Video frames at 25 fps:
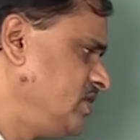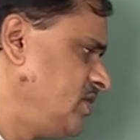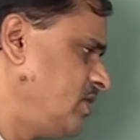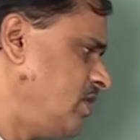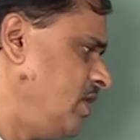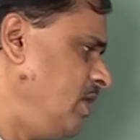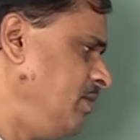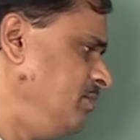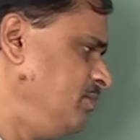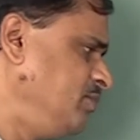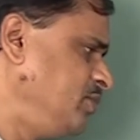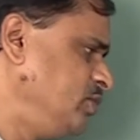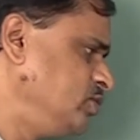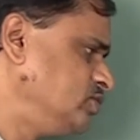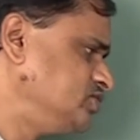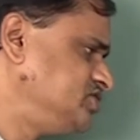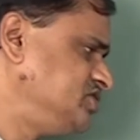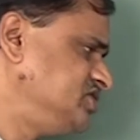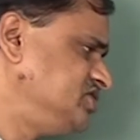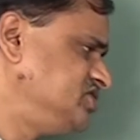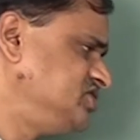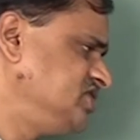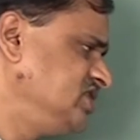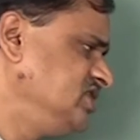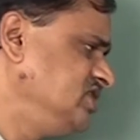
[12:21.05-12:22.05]

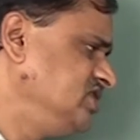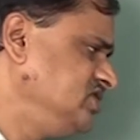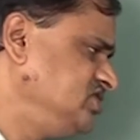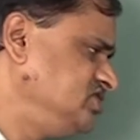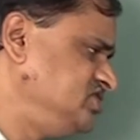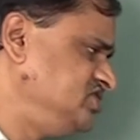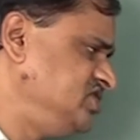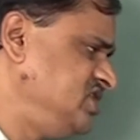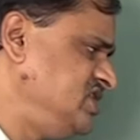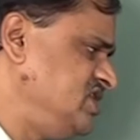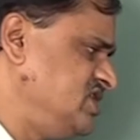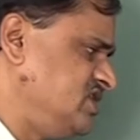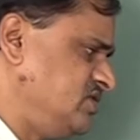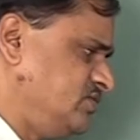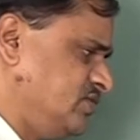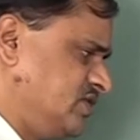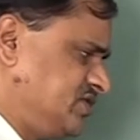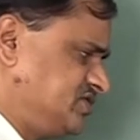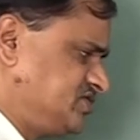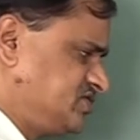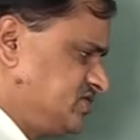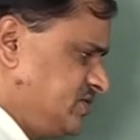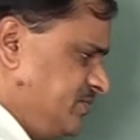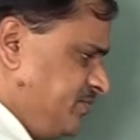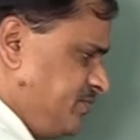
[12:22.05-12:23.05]
composition G
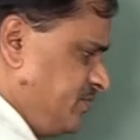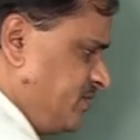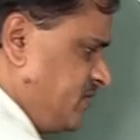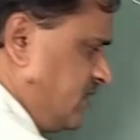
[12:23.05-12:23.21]
inverse.